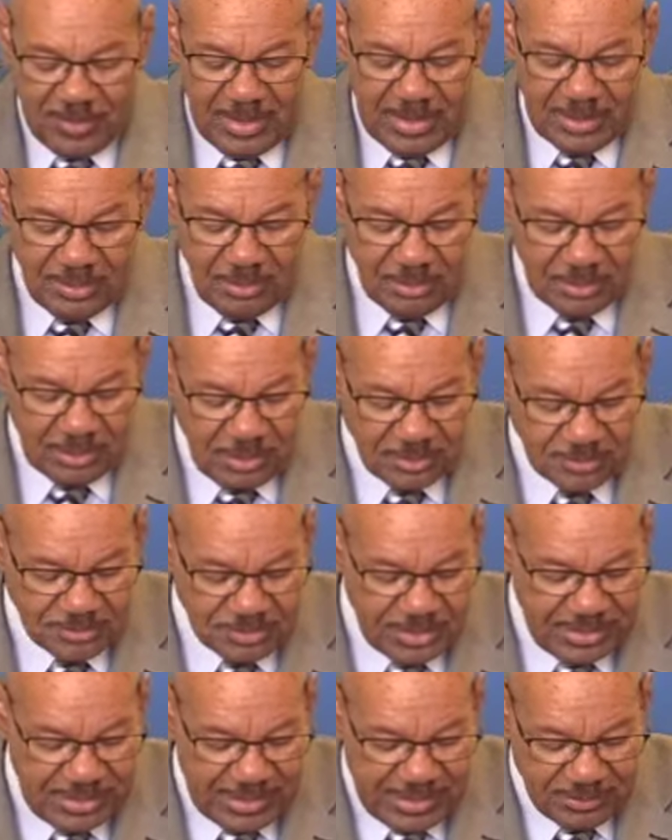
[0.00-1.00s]
You'll all
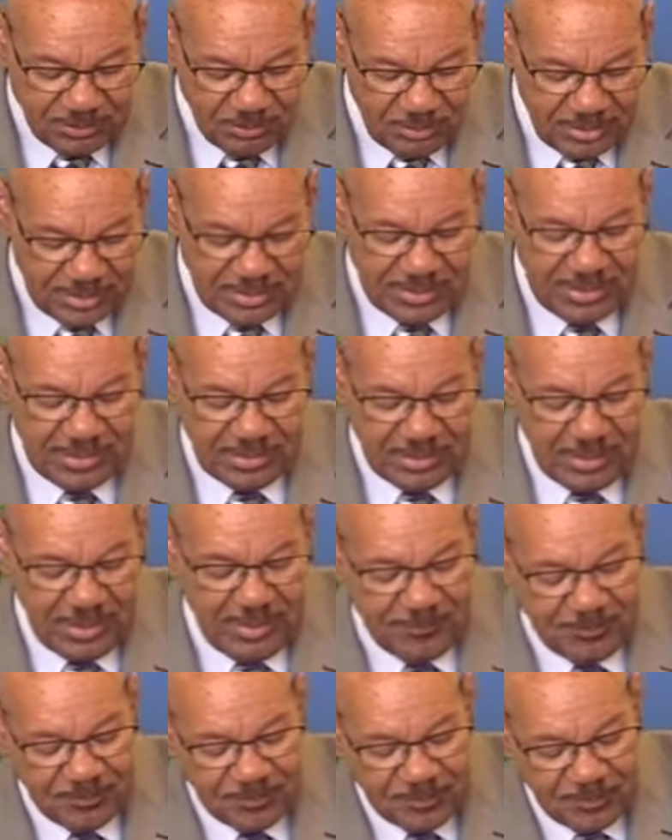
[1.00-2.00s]
see it written in
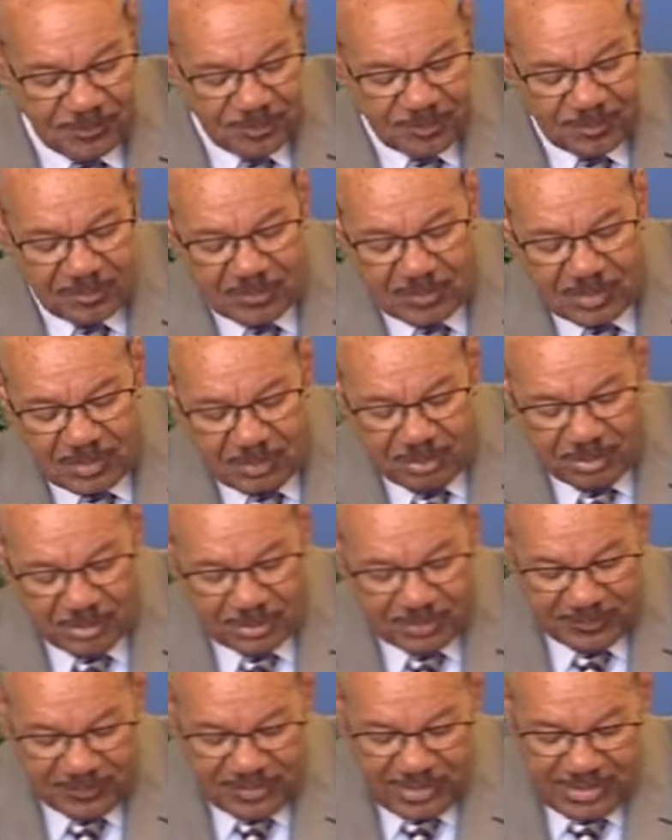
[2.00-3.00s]
the Book
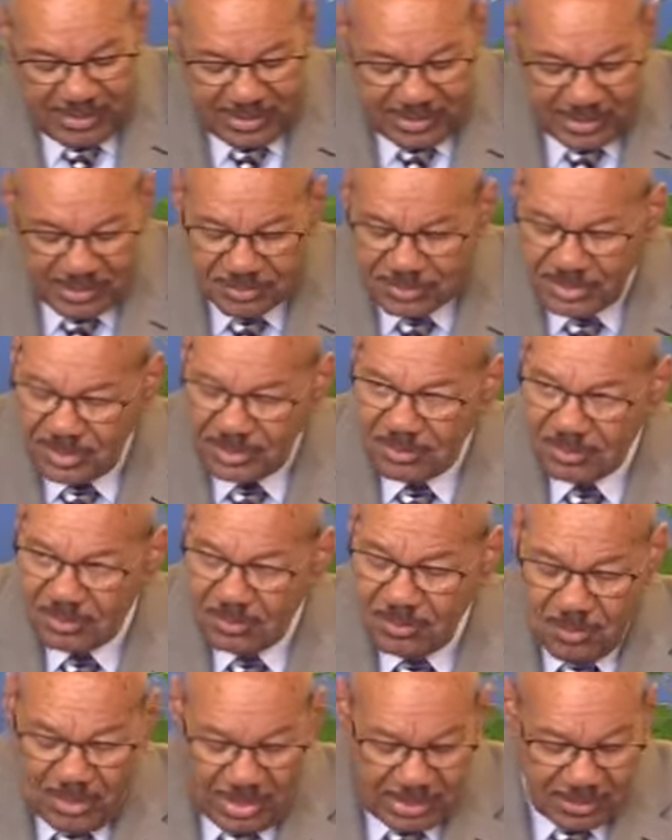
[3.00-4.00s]
of Kings and
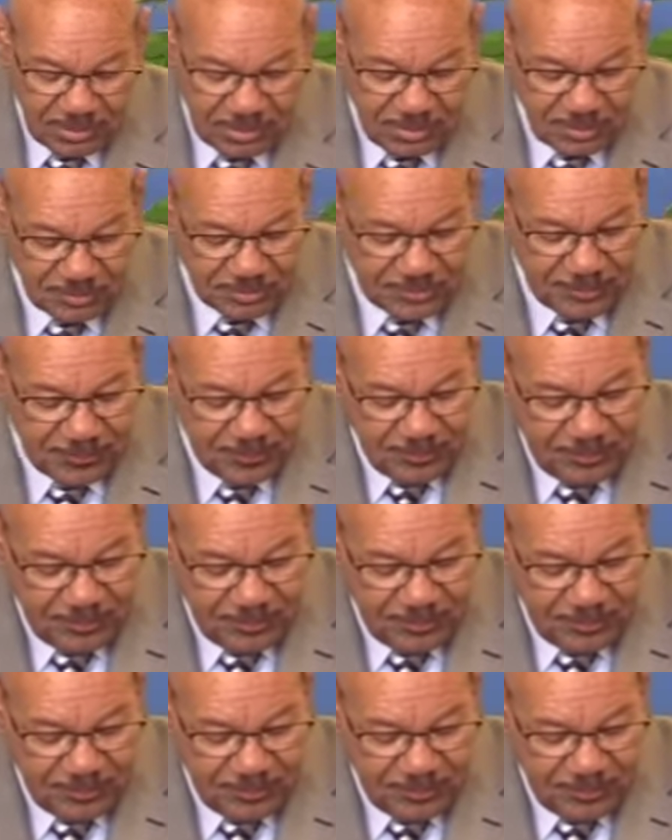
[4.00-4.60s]
Chronicles.